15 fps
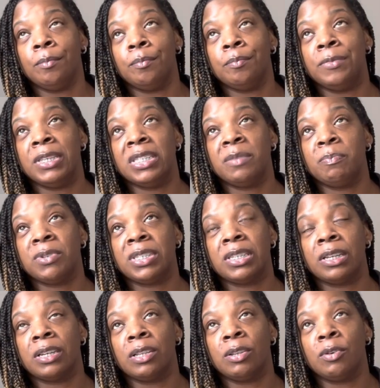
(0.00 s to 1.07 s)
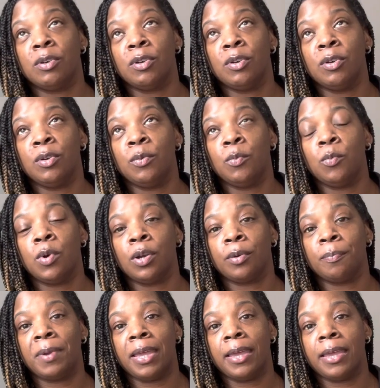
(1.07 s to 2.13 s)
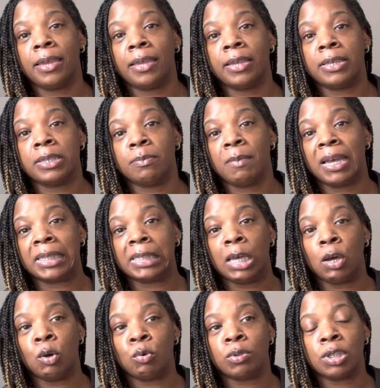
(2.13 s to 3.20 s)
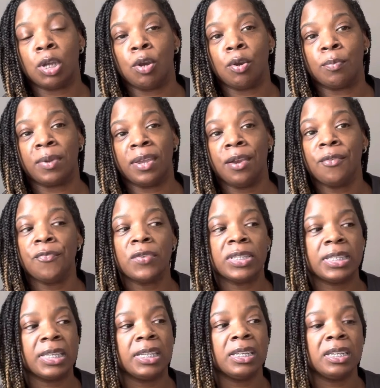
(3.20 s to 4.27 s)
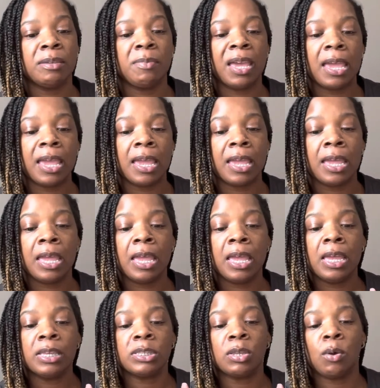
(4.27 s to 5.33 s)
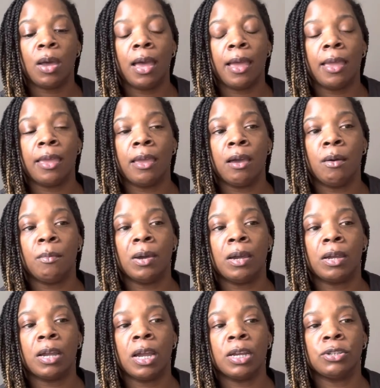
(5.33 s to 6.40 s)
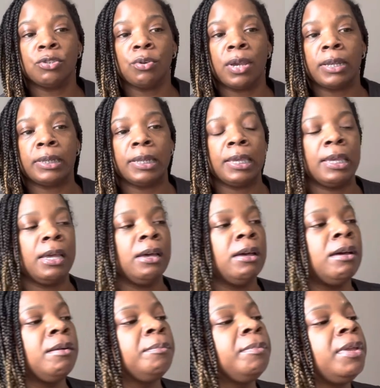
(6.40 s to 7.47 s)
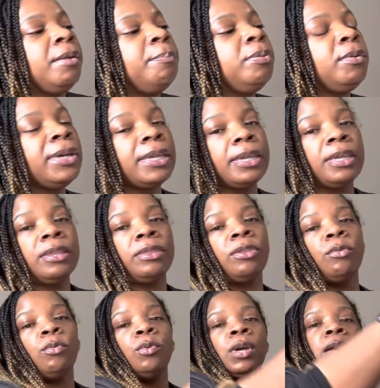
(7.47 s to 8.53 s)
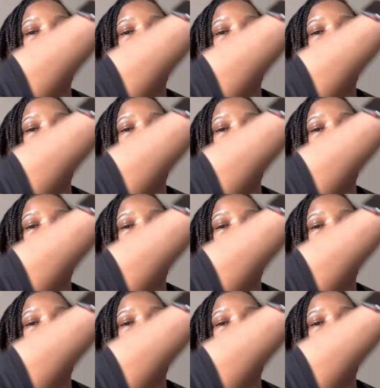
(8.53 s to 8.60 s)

This particular work bag is my long-term care facility bag. So I am a contracted employee through